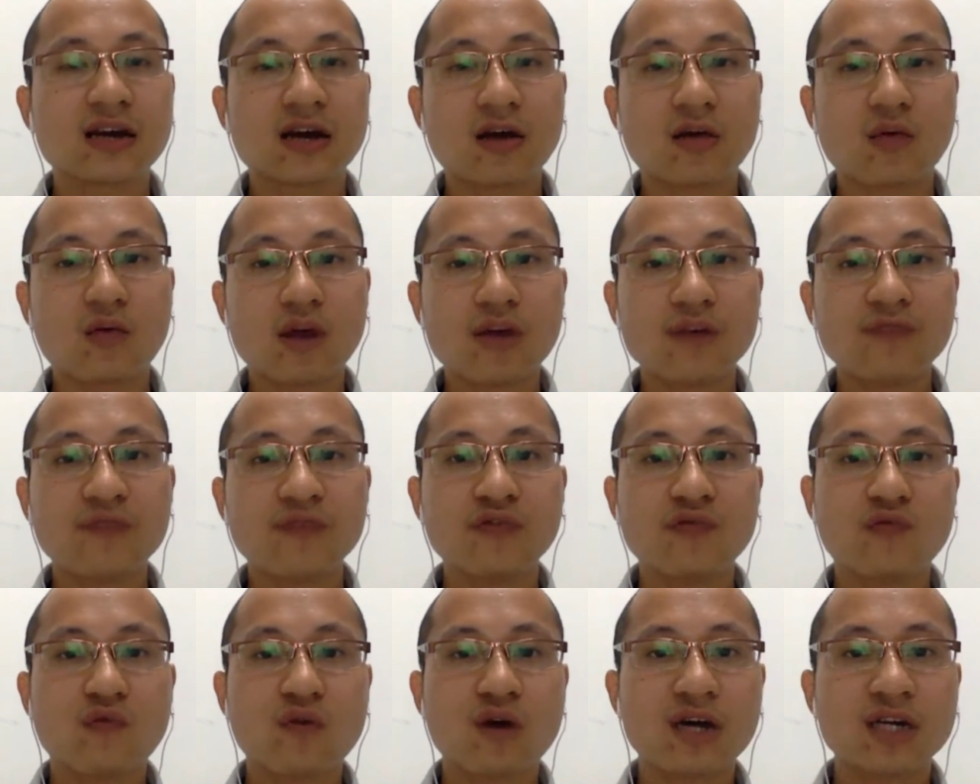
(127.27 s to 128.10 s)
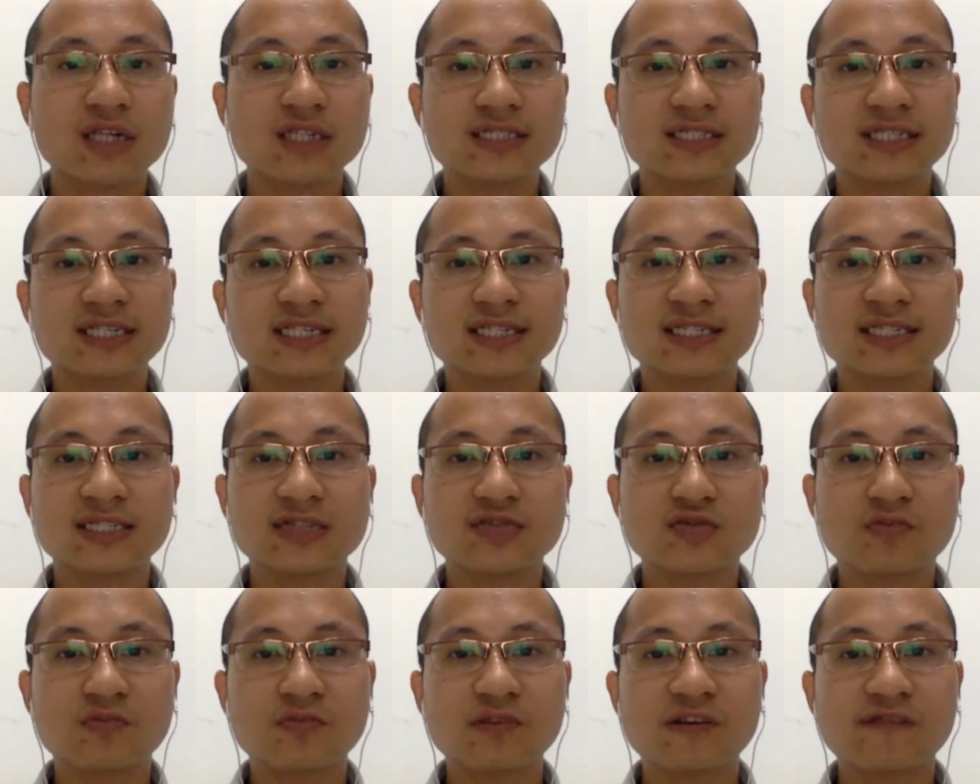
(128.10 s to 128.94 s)
What we want is
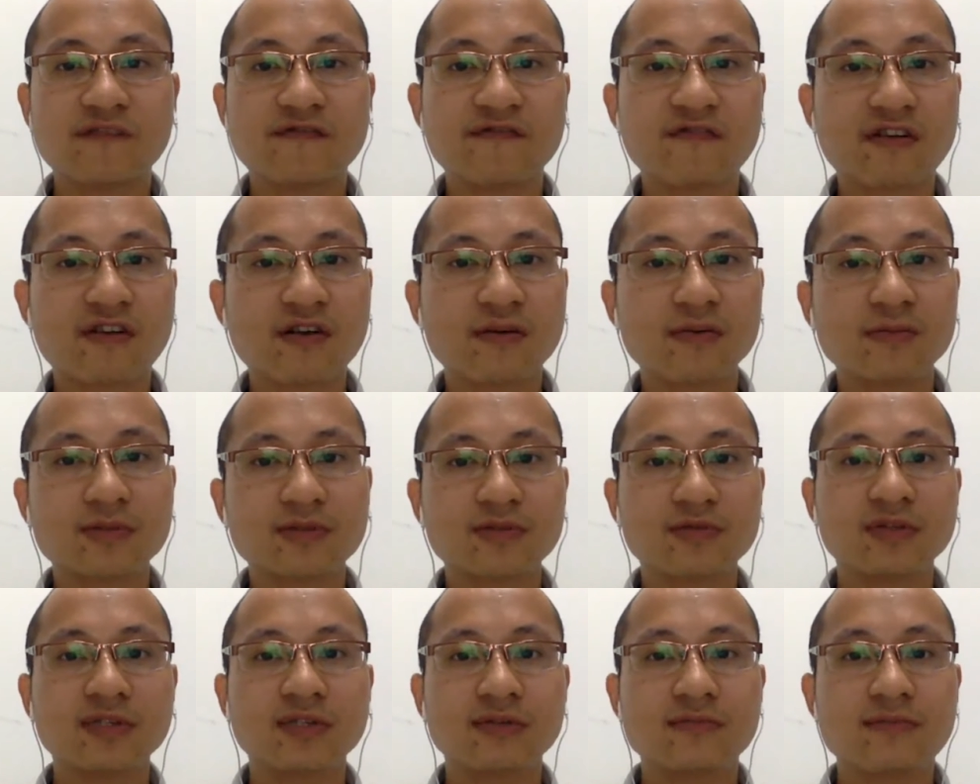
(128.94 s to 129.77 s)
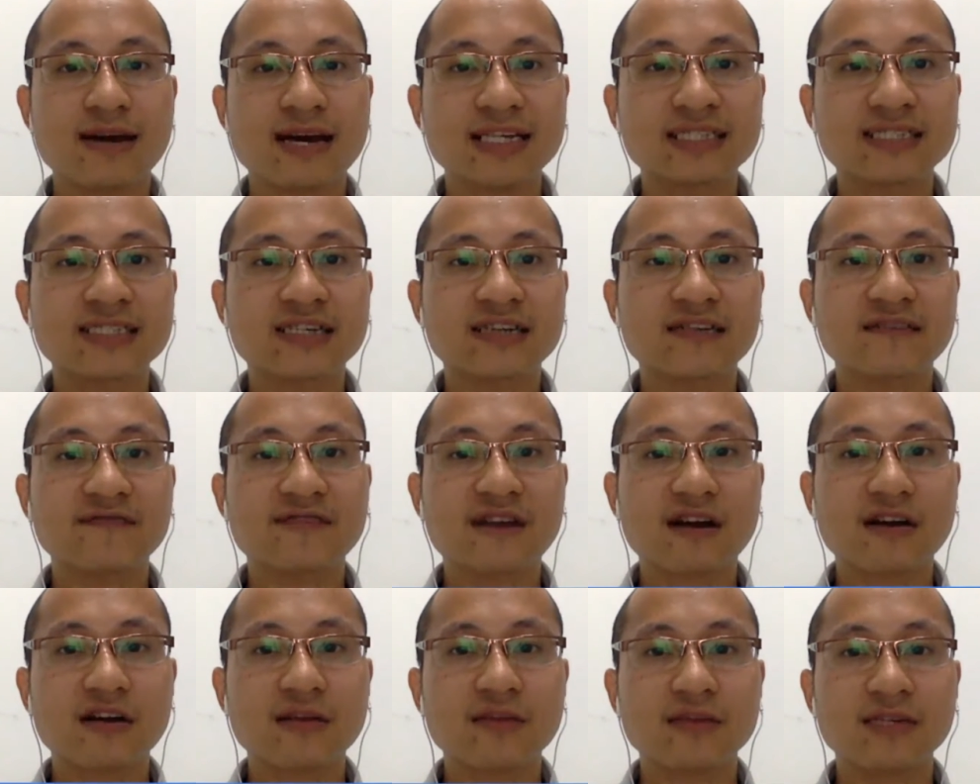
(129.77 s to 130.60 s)
to perform to the best of
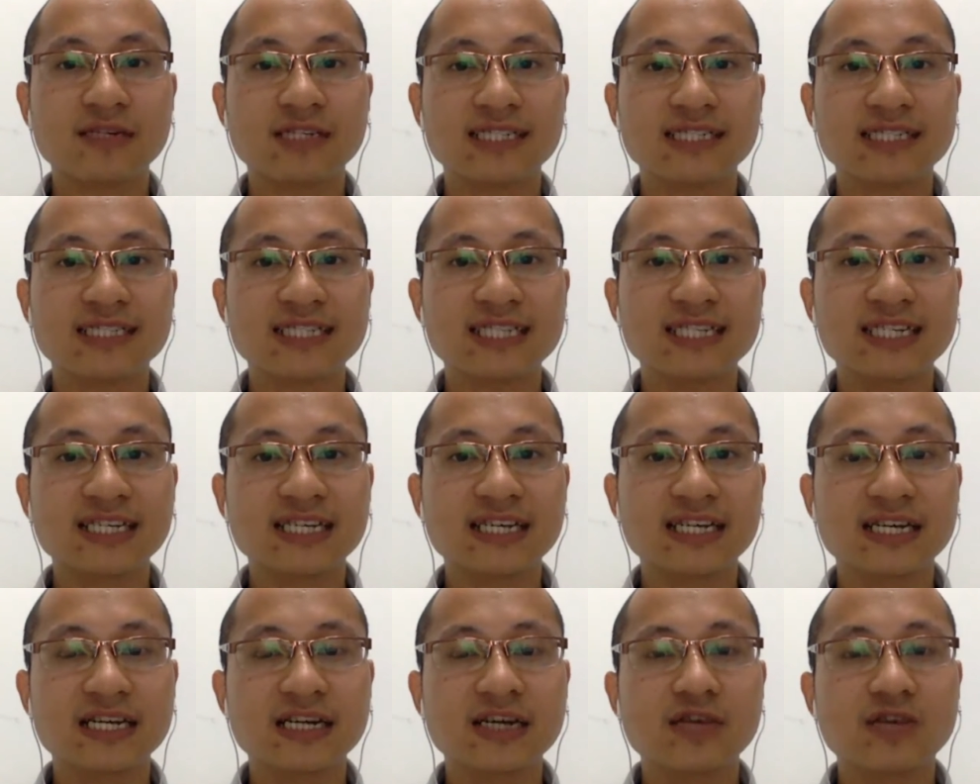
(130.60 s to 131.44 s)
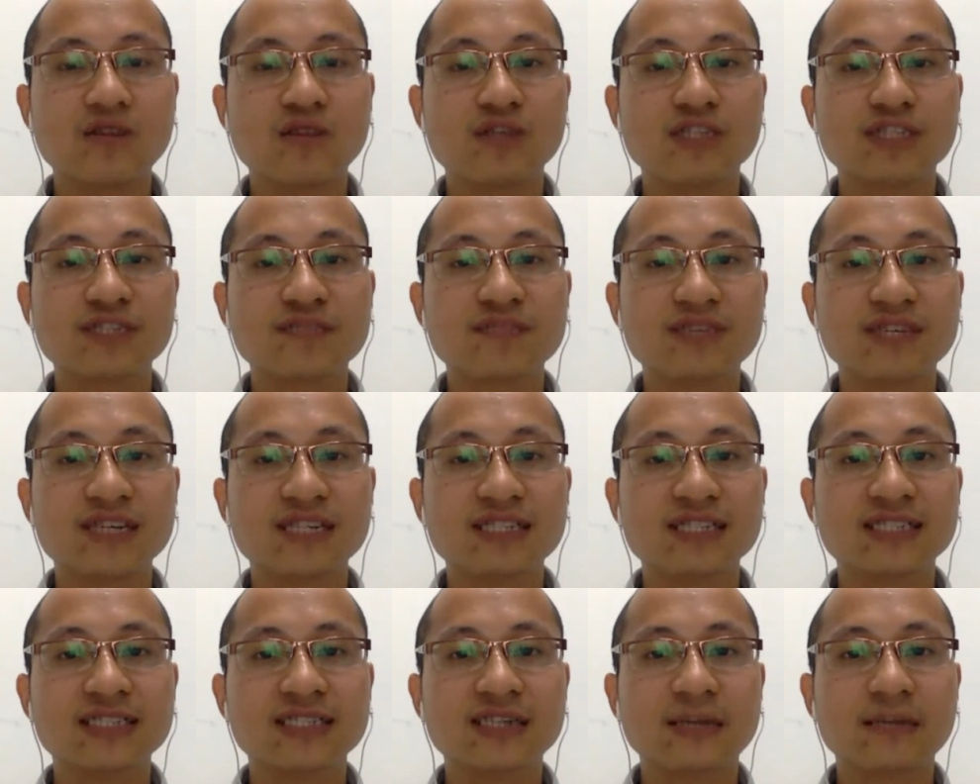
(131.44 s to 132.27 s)
our ability, which
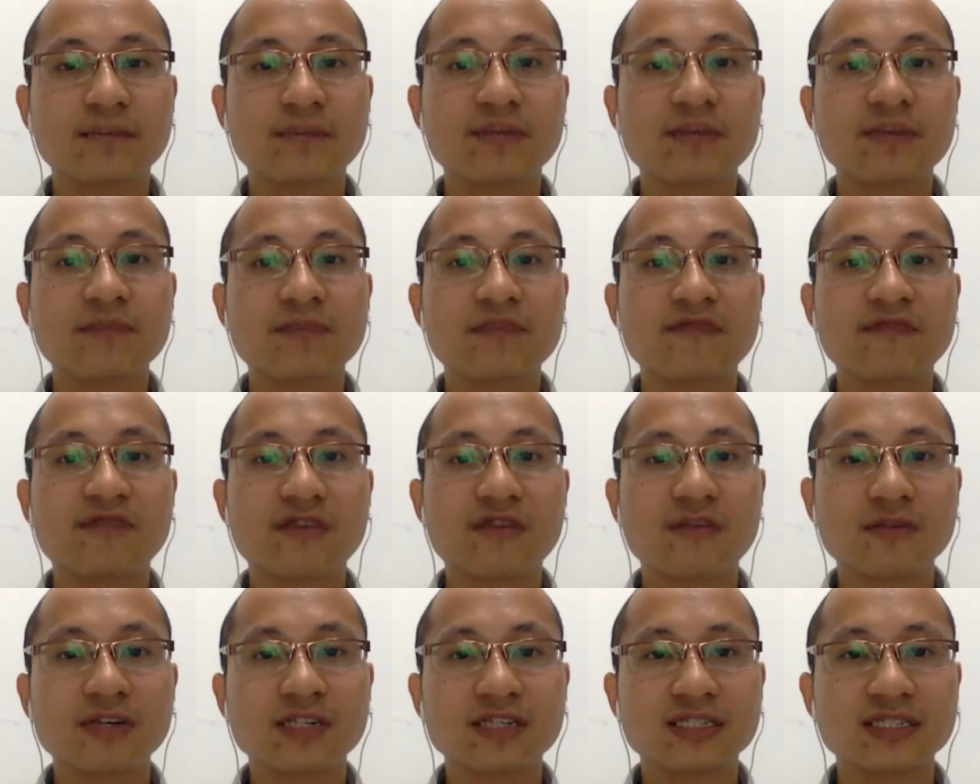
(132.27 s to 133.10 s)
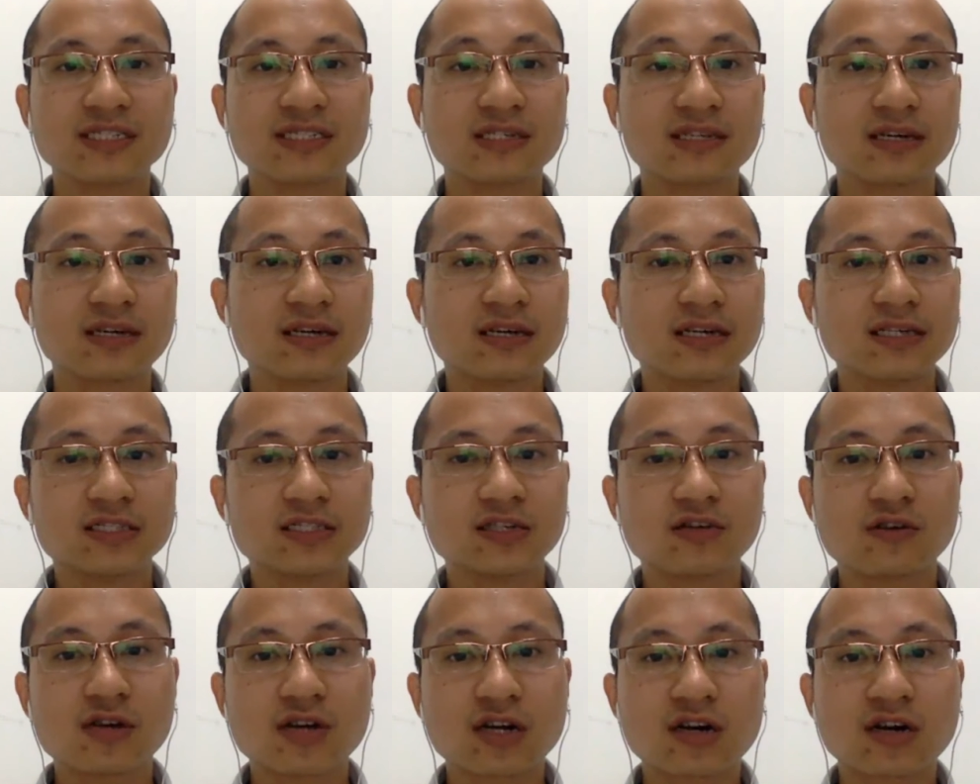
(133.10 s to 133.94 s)
means peak performance.
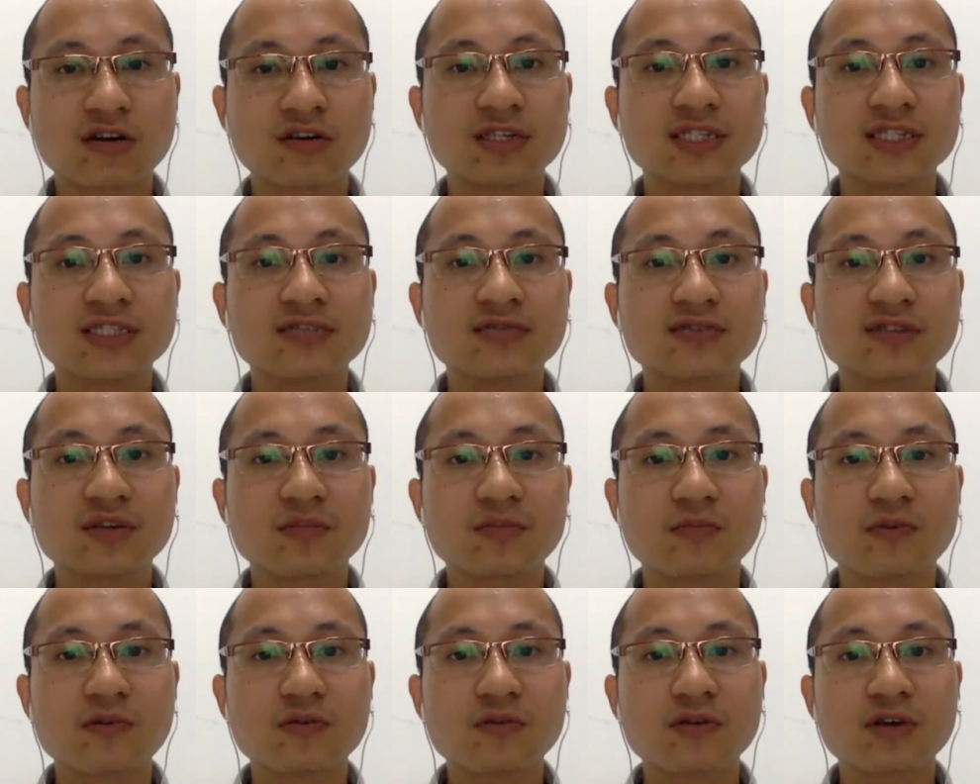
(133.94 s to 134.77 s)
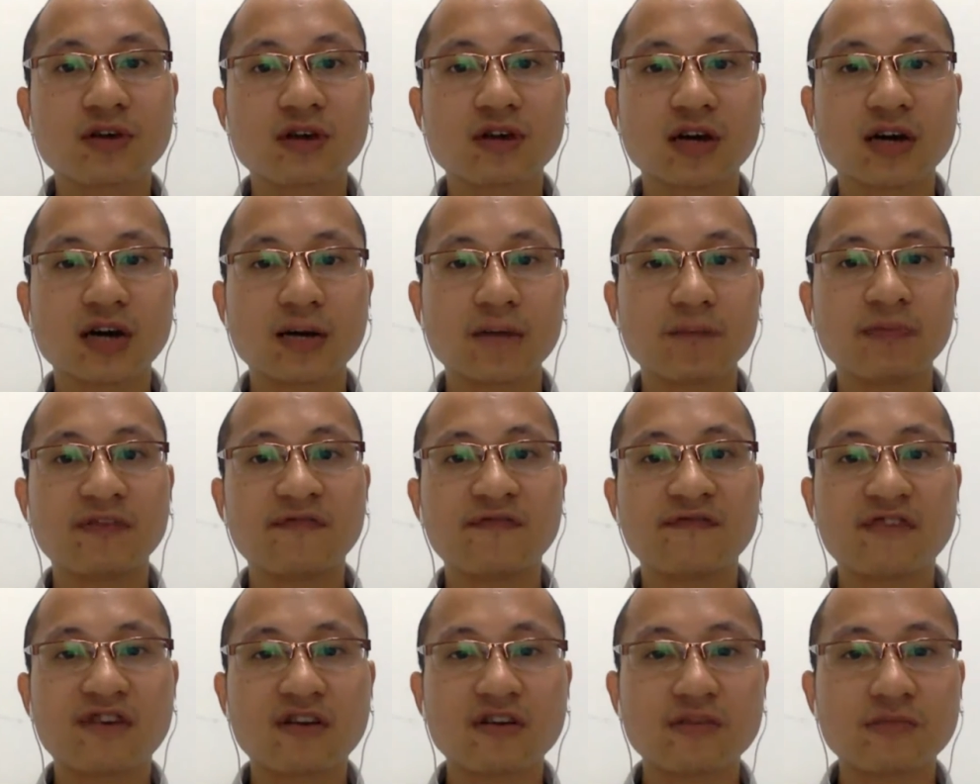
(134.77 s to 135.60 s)
So according to the book,
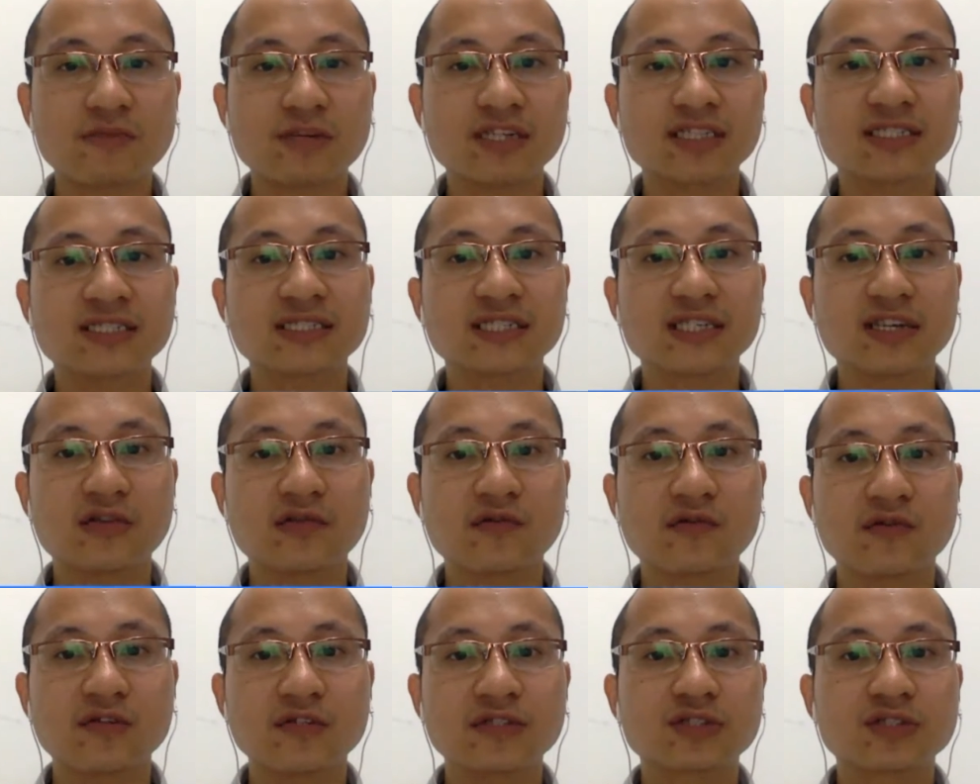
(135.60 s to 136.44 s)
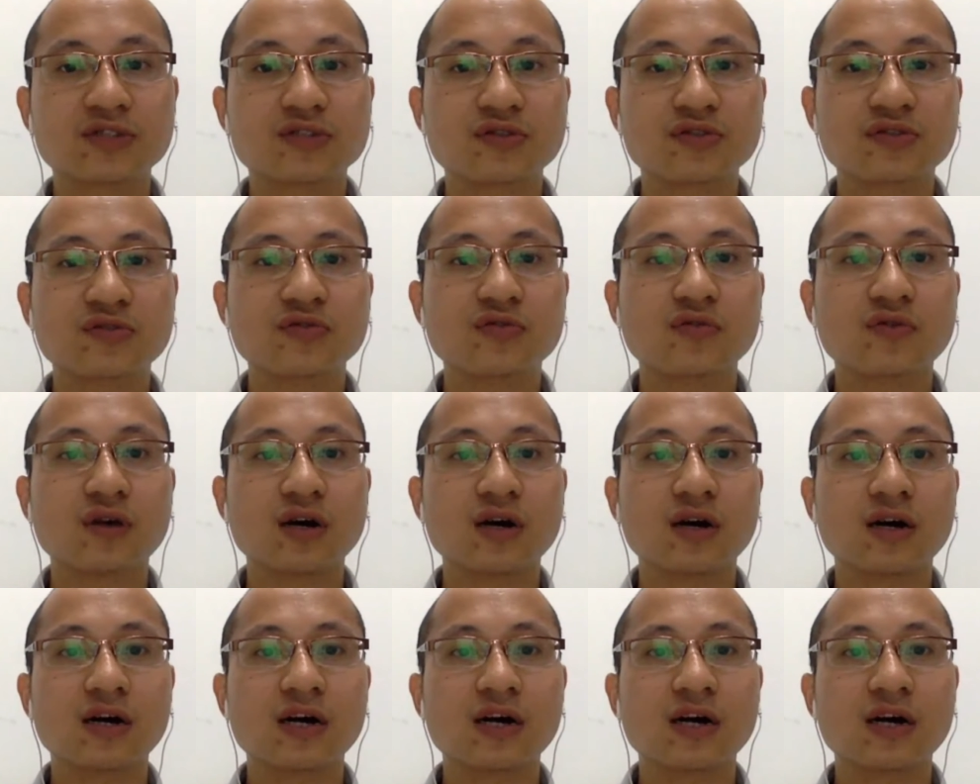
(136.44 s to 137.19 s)
performance equal to